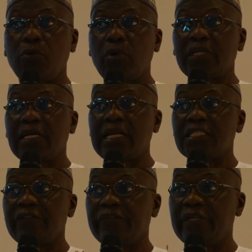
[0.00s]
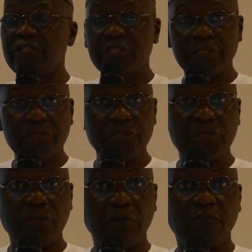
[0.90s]
what
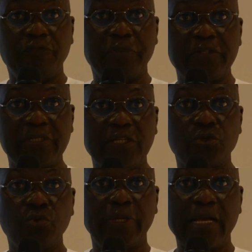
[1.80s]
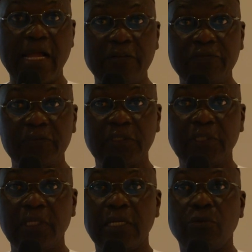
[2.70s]
classifications of prisoners do we have,
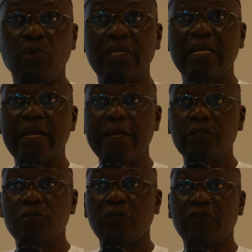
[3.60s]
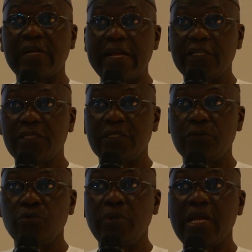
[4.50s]
what kinds of rights
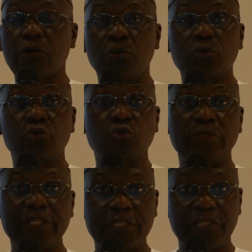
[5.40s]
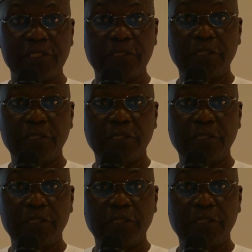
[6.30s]
do we accord to each,